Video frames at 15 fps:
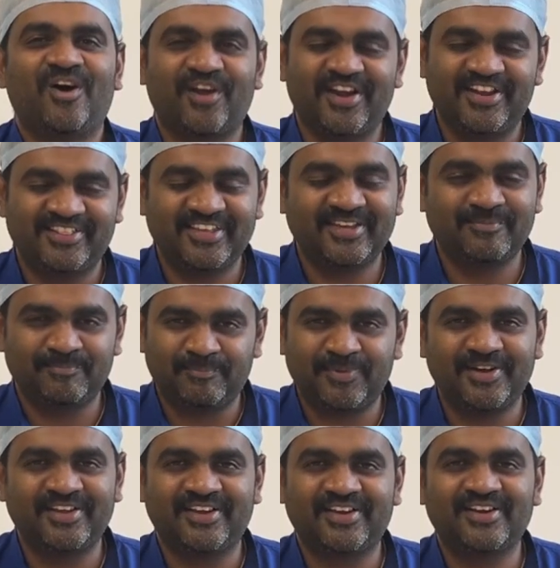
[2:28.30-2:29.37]
or anything
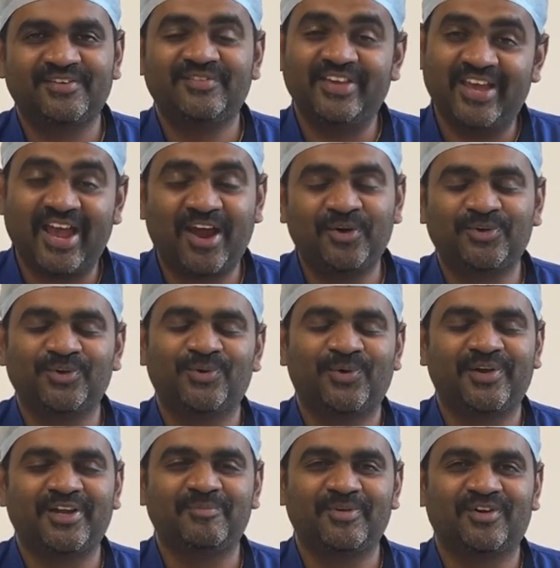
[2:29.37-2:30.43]
prior, we have to know
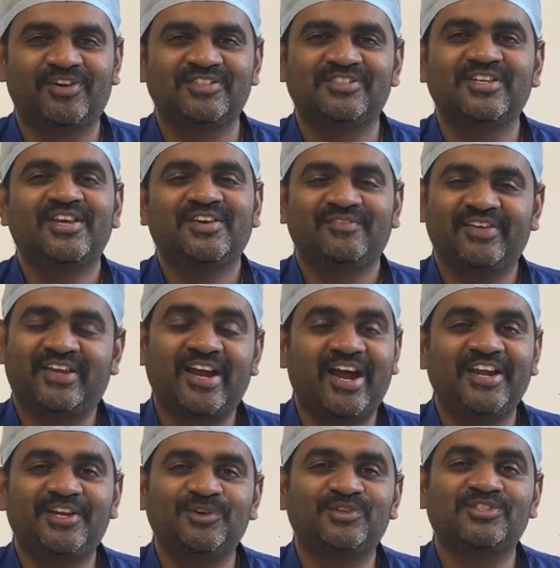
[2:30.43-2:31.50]
it, because we
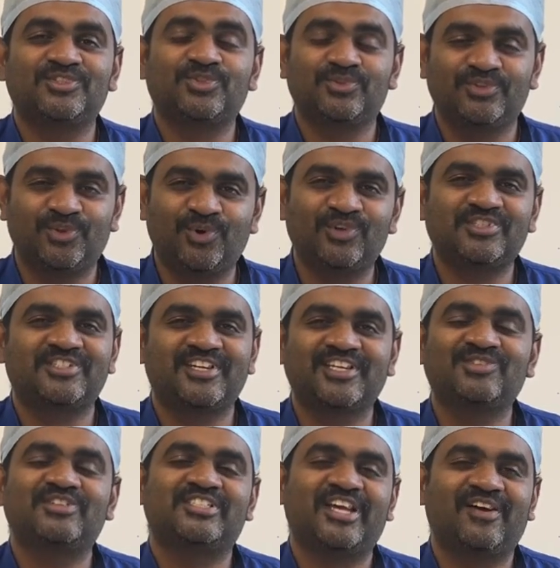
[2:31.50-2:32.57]
can't use those drugs
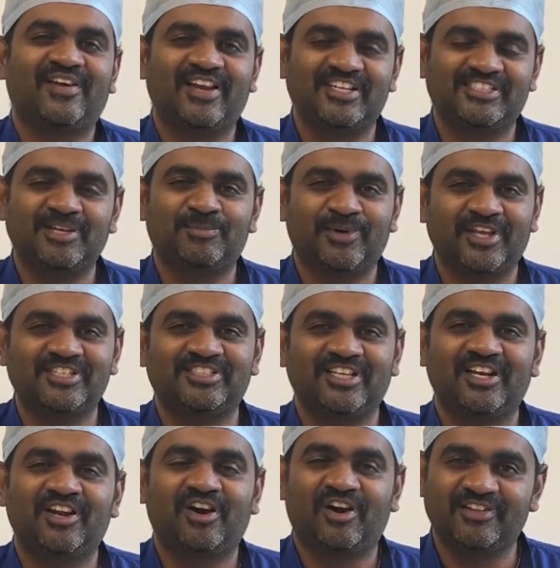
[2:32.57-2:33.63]
which have allergic
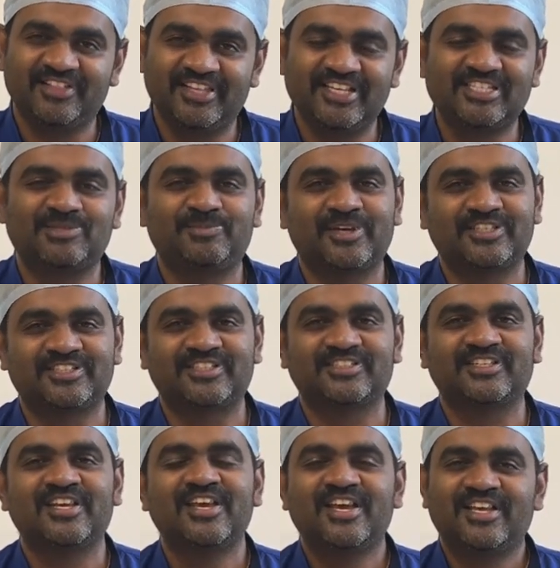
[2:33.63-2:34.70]
potential on these patients.
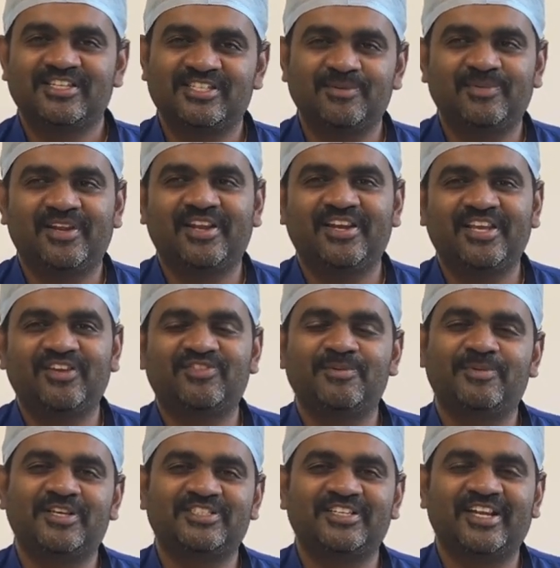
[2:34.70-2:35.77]
Similarly, if the
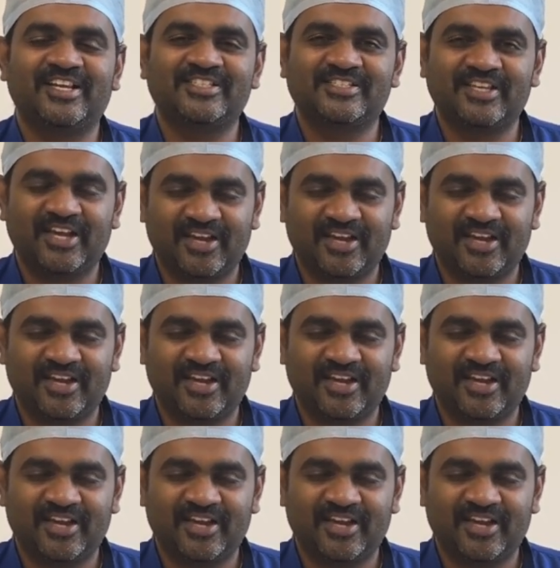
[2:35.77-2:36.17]
patient has